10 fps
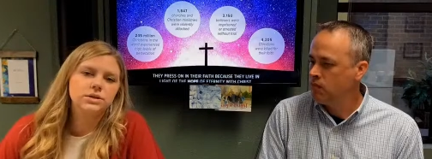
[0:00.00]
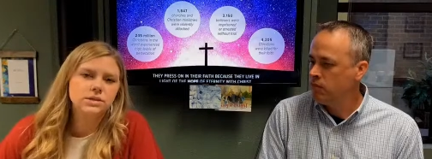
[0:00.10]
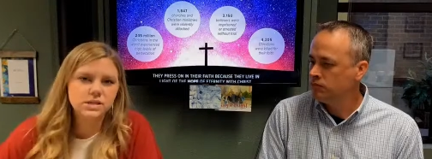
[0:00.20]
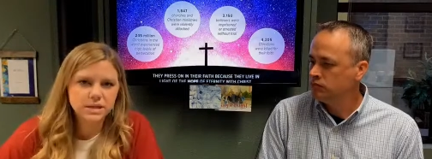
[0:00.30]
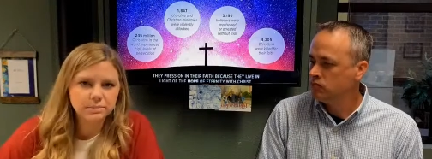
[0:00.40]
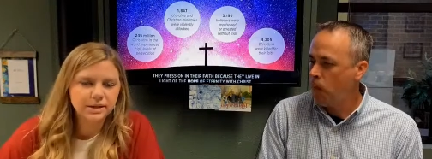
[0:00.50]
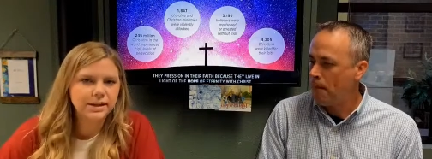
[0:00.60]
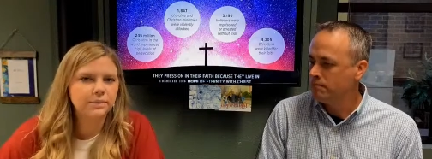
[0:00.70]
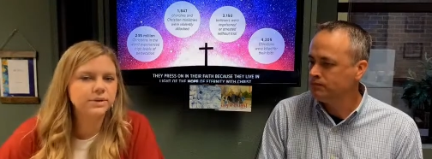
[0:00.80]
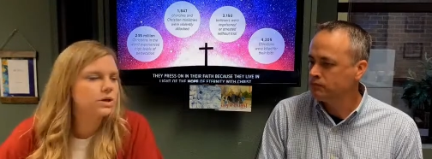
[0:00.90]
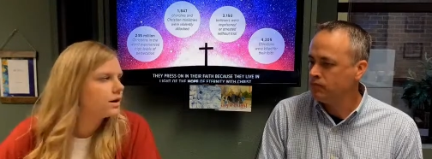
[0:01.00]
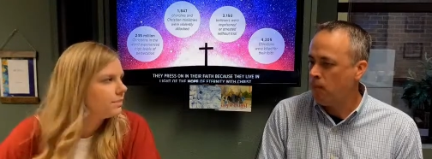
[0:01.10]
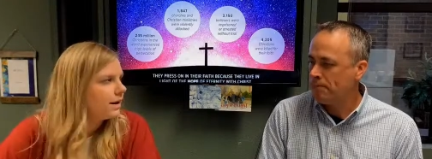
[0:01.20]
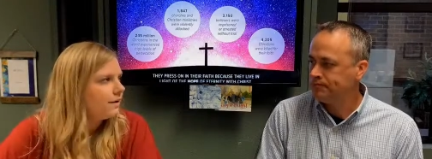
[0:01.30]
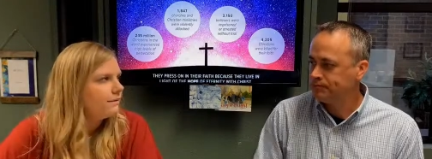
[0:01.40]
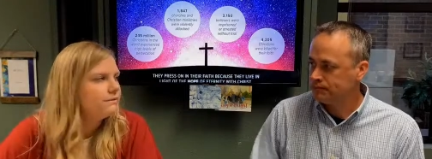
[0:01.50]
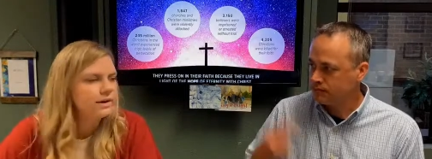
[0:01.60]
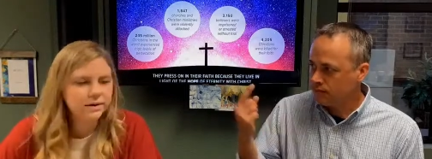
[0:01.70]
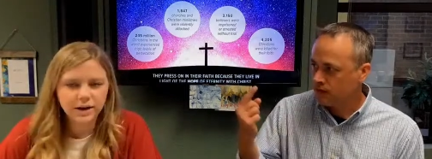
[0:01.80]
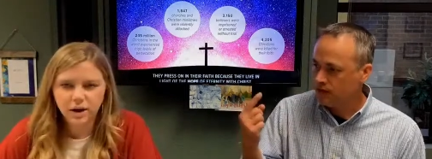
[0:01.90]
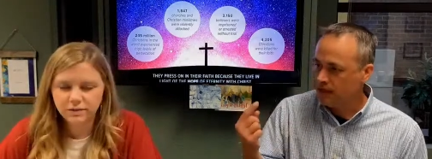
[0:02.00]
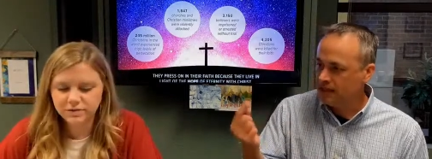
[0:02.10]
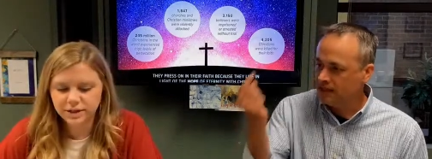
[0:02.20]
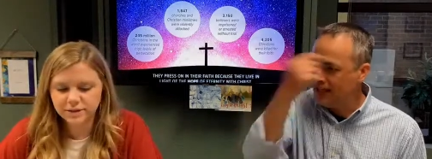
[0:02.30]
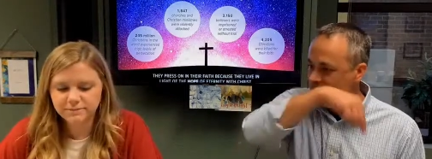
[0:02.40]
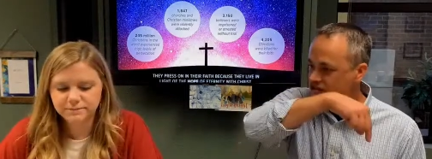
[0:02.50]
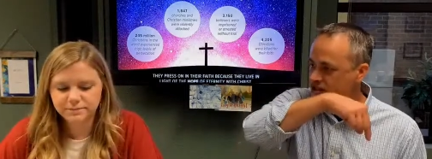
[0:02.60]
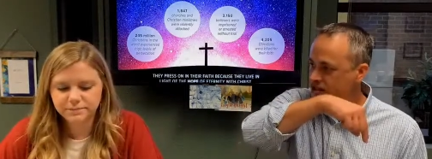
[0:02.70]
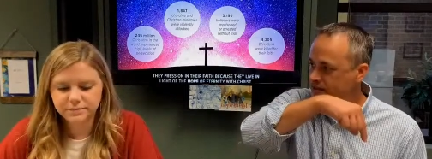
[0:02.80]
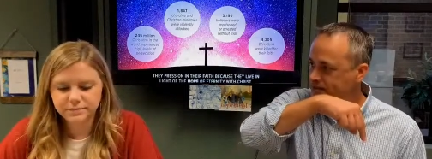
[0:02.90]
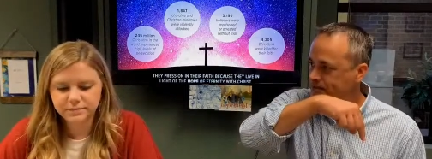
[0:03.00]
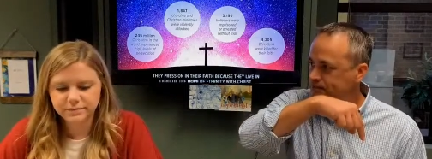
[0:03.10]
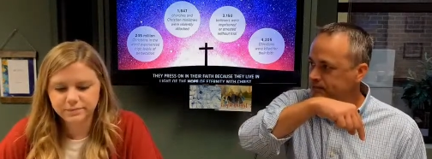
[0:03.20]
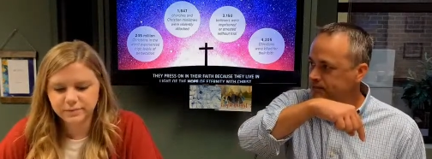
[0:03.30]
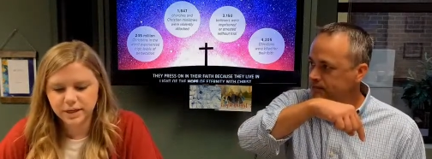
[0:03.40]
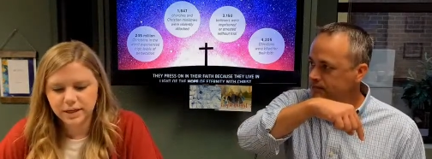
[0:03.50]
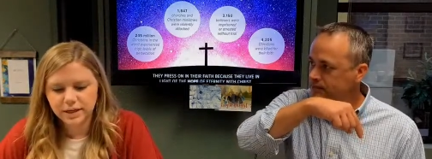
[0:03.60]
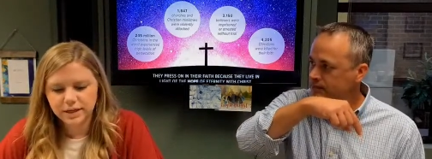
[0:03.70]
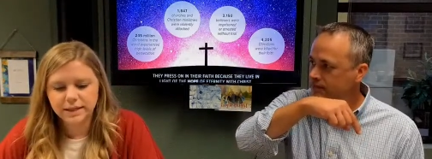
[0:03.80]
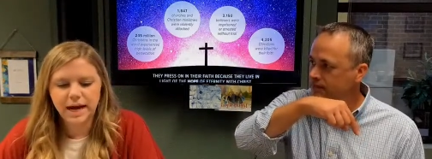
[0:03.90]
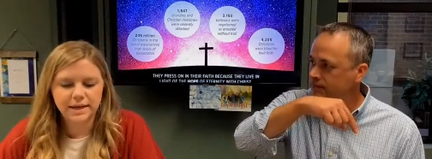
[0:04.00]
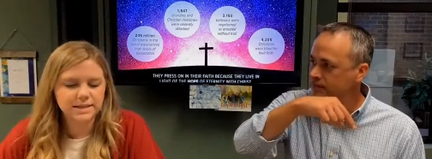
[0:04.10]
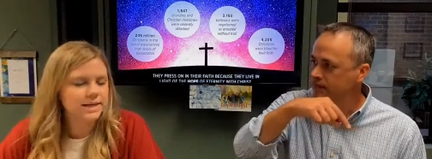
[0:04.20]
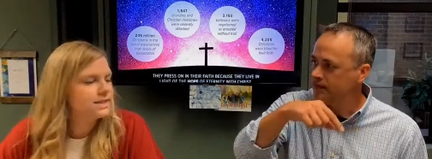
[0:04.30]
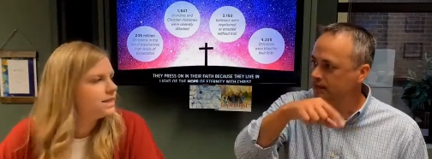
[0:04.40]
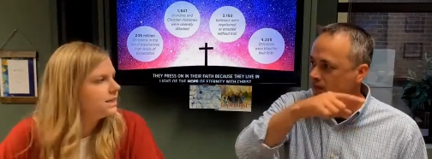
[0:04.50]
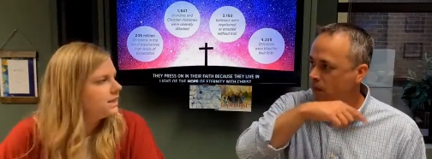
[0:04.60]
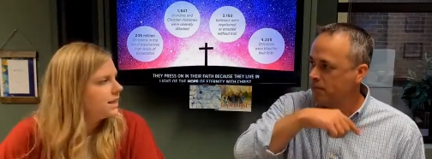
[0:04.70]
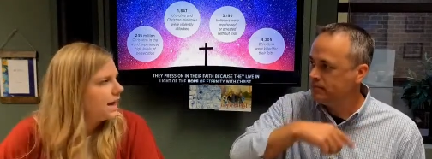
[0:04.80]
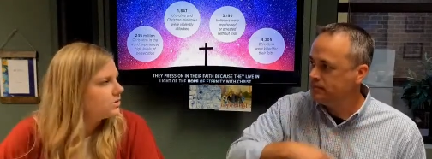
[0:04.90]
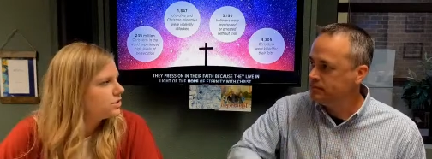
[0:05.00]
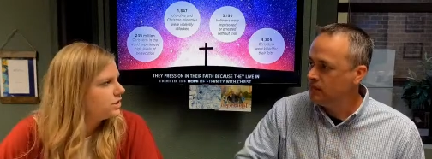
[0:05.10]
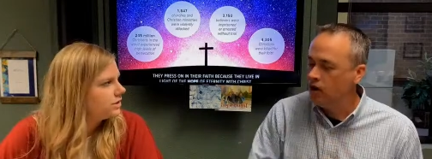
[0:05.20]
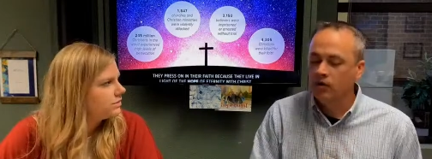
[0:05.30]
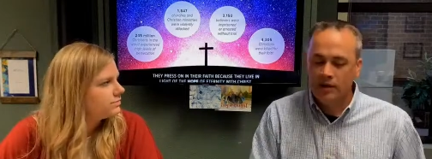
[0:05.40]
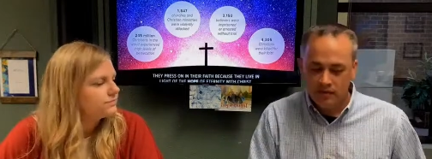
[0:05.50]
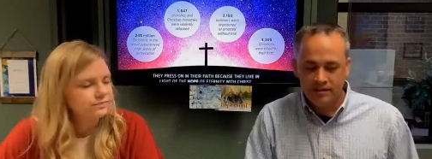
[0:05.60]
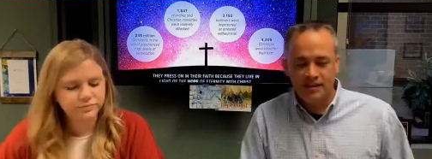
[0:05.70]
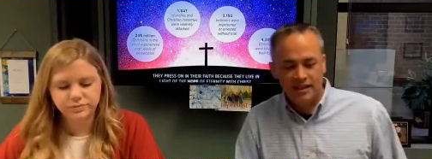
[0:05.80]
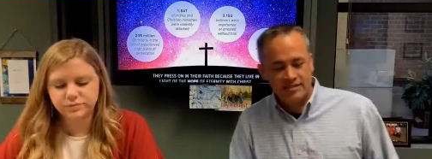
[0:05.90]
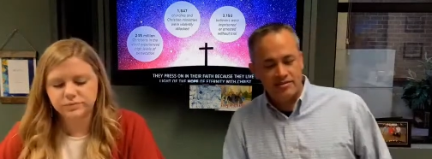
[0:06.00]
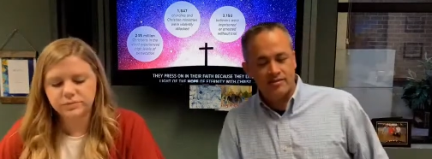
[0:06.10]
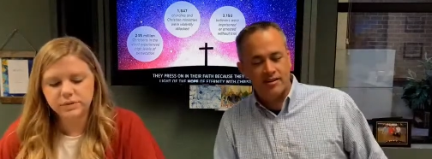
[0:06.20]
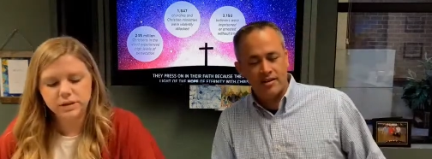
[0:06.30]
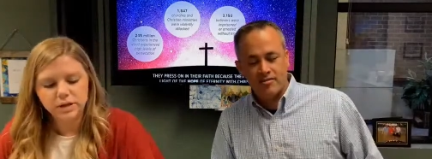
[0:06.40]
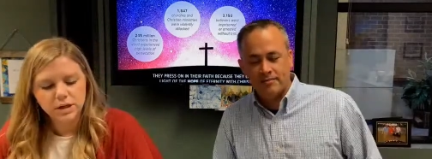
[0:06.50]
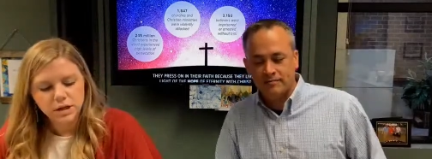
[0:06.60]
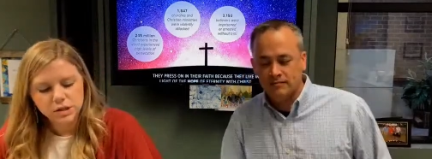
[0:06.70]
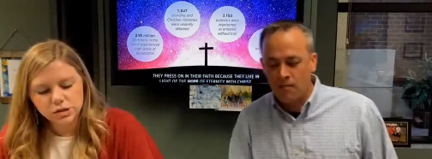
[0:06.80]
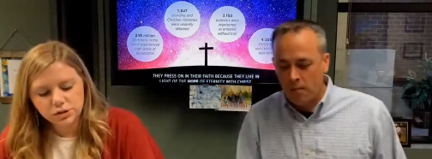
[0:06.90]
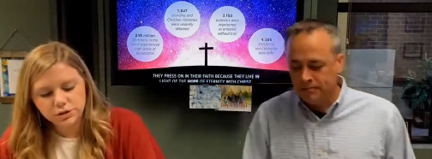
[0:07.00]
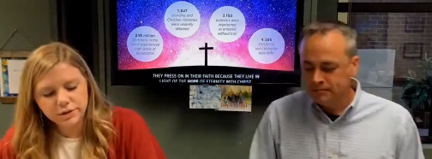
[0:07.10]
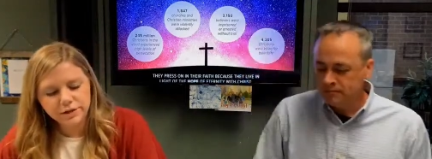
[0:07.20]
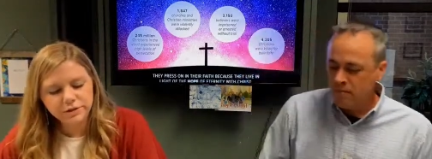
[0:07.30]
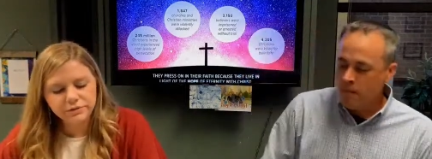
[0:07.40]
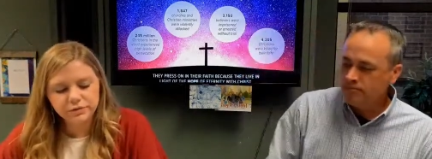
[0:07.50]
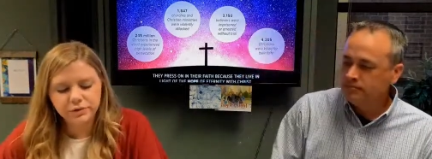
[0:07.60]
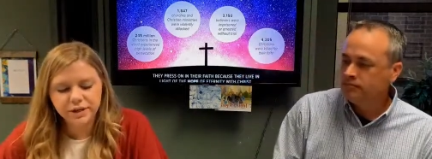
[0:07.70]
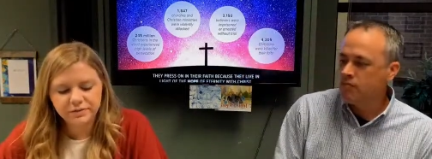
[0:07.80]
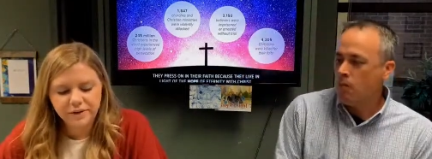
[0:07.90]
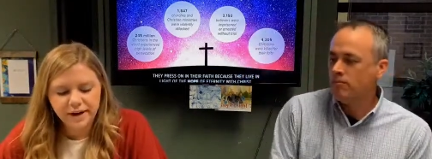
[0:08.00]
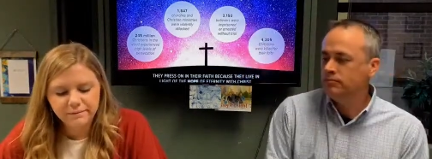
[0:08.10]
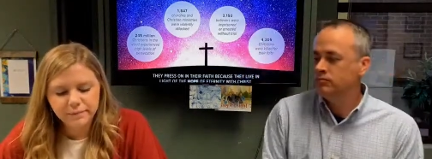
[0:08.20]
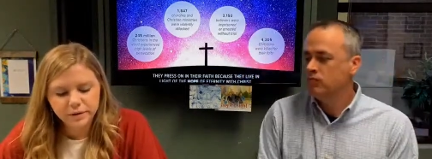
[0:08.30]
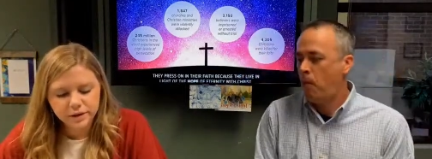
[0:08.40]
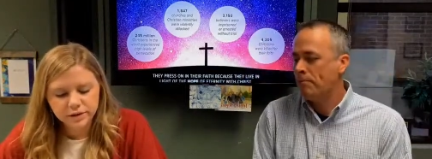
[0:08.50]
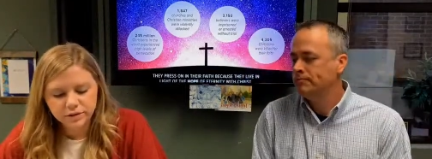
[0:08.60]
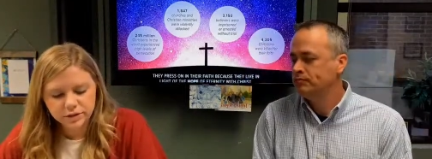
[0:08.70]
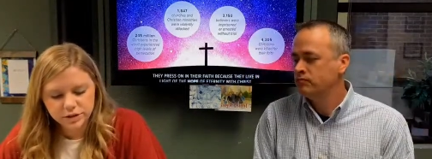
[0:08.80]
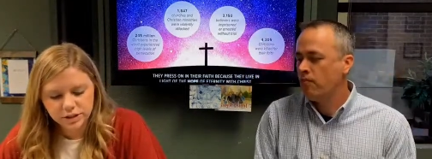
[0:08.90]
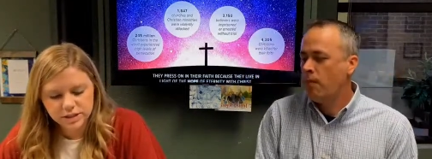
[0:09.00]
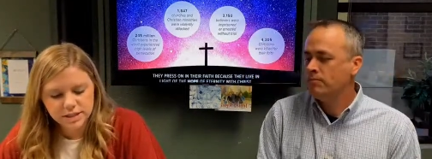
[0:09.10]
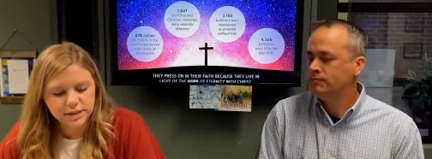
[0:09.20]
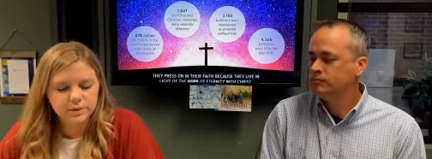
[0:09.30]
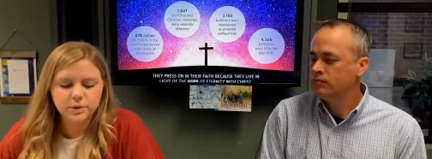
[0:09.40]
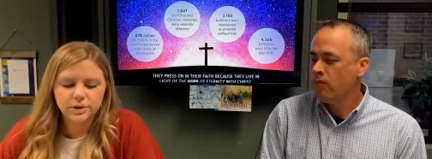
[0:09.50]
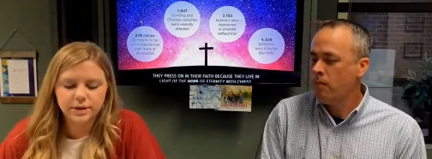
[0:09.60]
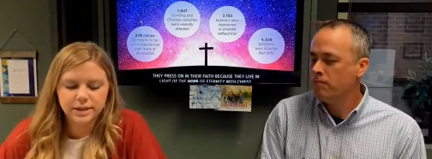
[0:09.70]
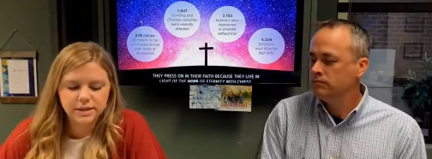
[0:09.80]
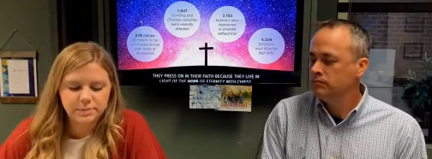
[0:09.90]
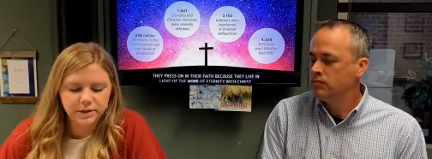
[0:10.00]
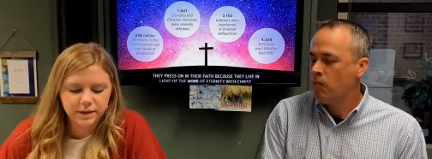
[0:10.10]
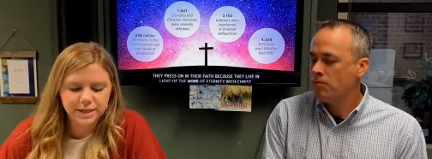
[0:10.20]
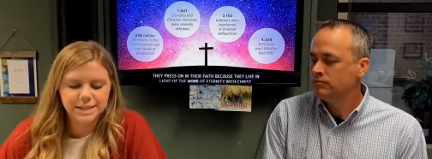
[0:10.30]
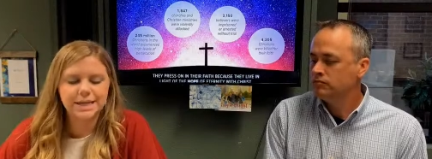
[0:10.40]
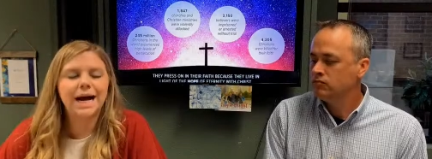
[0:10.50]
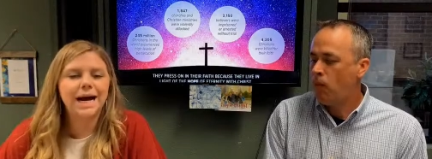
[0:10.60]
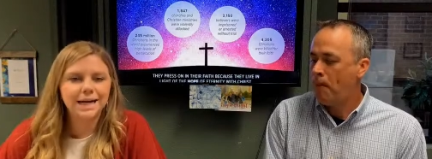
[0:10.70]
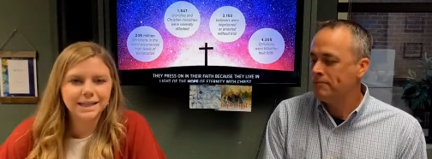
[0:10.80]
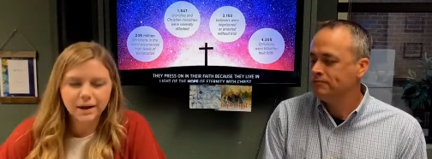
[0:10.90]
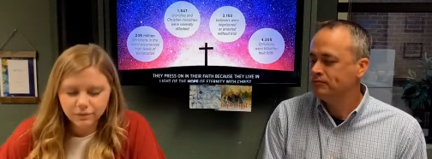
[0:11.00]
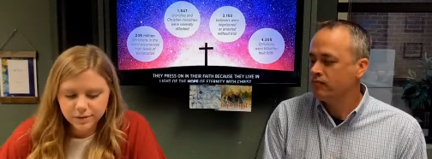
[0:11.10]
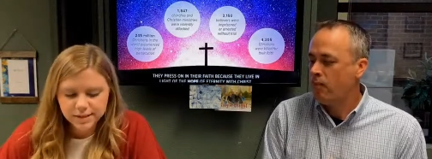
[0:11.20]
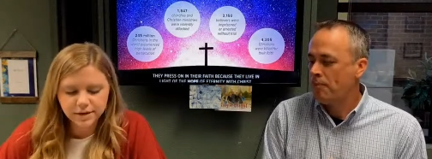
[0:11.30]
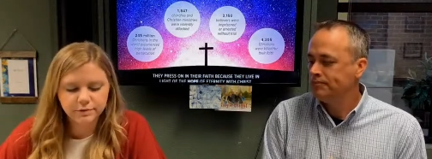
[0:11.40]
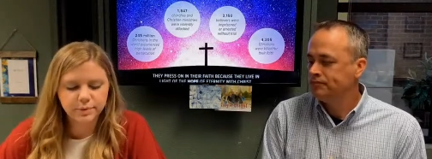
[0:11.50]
Speaker 1: so this is something that we talk about very often. Like last year? Yeah, it says in the last year. Okay, within the
Speaker 2: last year. Gotcha.
Speaker 1: So 245 million Christians in the world experienced high levels of